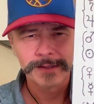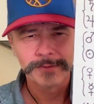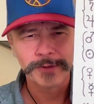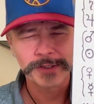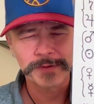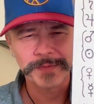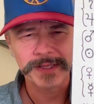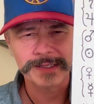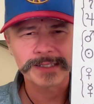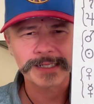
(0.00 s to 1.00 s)
which would be
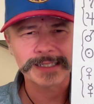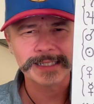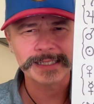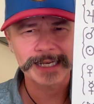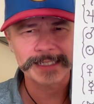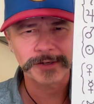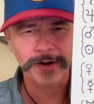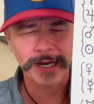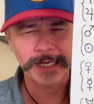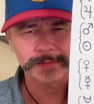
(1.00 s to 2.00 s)
the 16
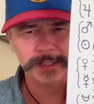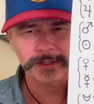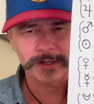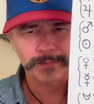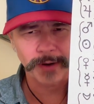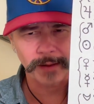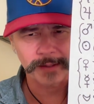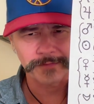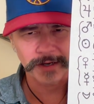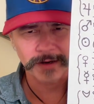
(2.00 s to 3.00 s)
tetragrams, and you can
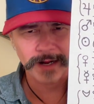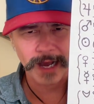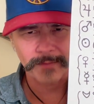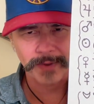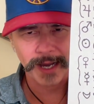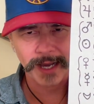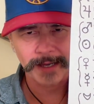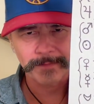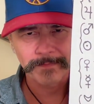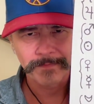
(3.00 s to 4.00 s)
probably figure it out
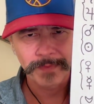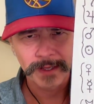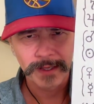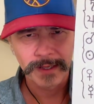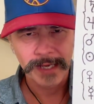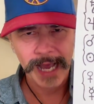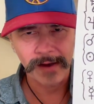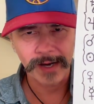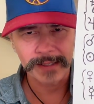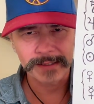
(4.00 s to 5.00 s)
by
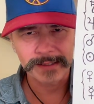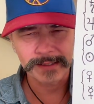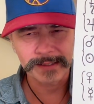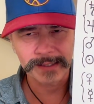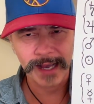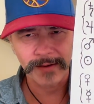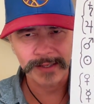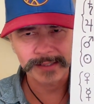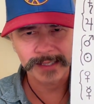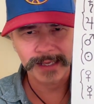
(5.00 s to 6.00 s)
how
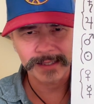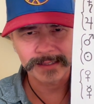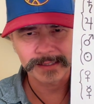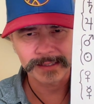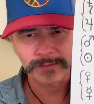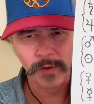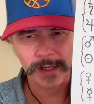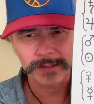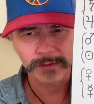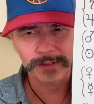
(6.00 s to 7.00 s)
I say this is
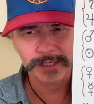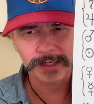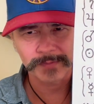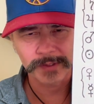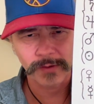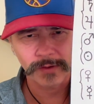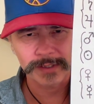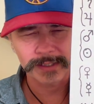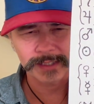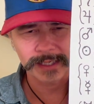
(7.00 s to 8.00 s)
wand, swords, cups,
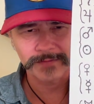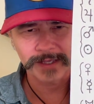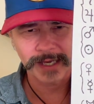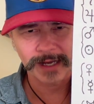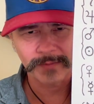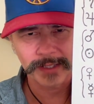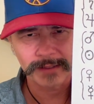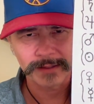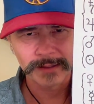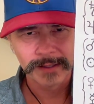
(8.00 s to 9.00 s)
coins, and give the element.
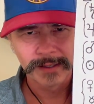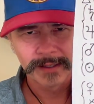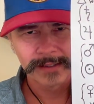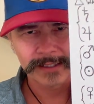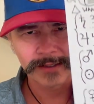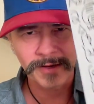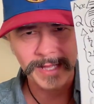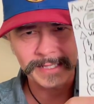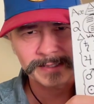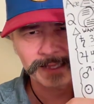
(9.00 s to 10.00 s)
So you know that's